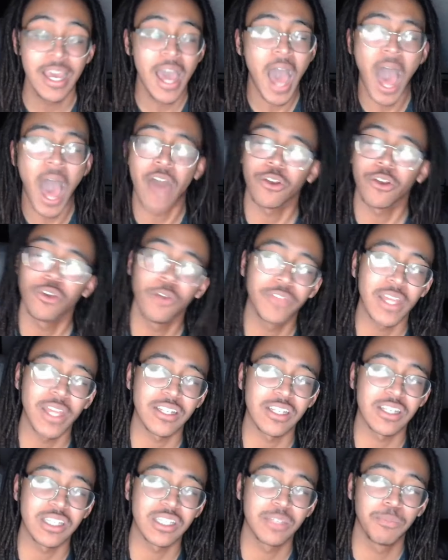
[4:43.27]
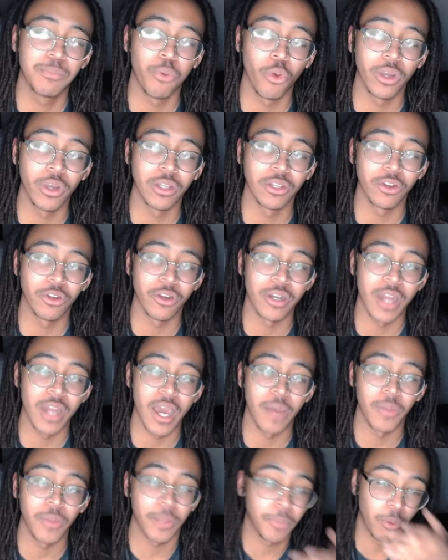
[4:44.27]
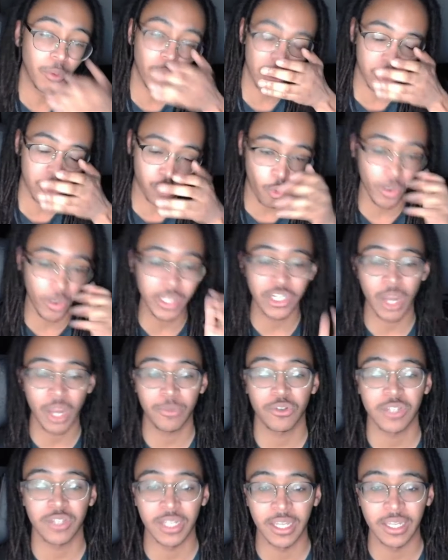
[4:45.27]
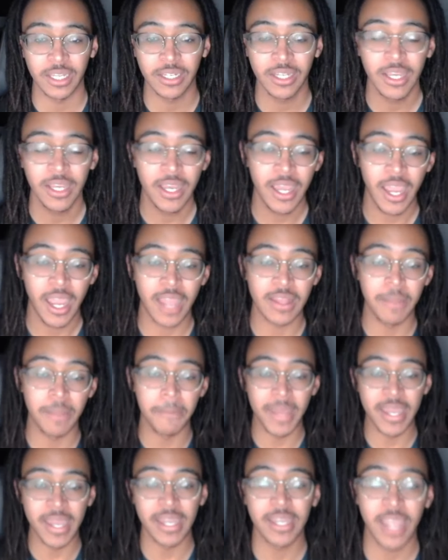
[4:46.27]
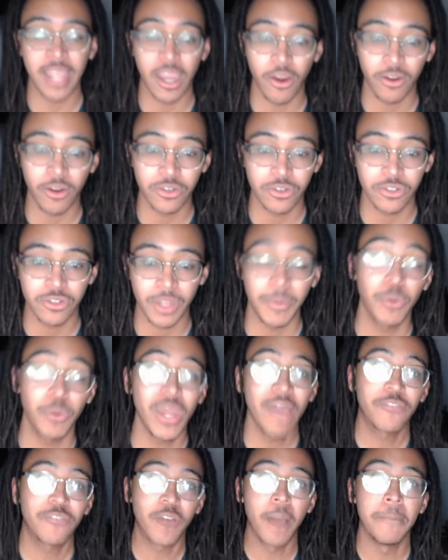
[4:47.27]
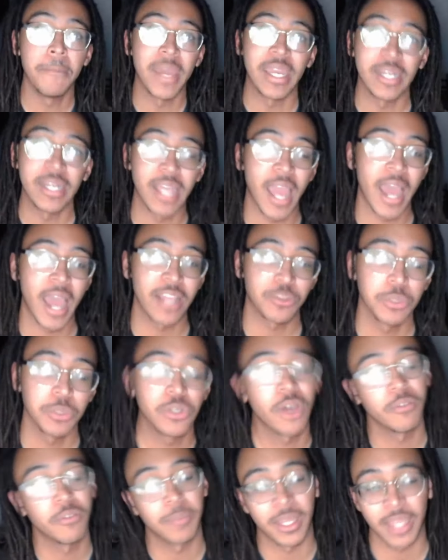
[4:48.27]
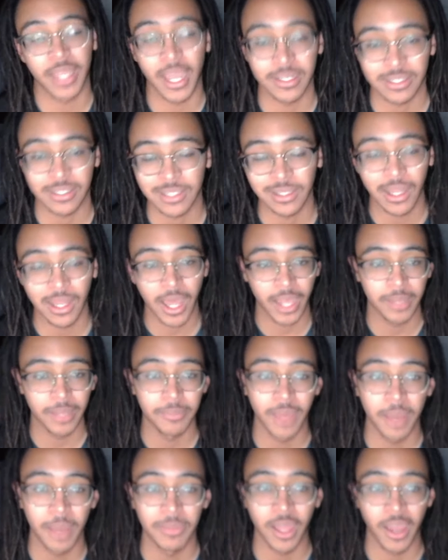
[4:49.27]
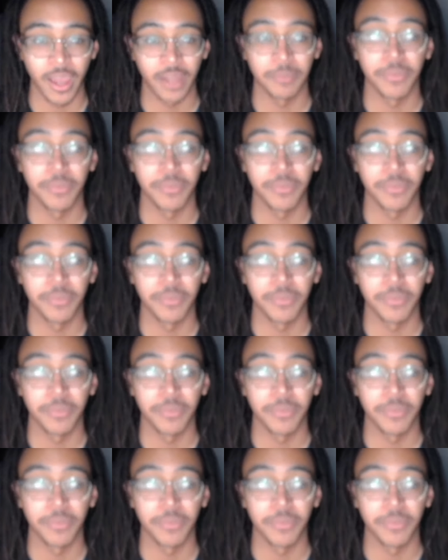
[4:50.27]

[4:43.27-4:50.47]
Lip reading: I don't know if that's a spoiler or not, like, but we're 20 chapters in, and the main characters, I mean, we have a main cast. We do have a main cast. That's a lie. I'm lying.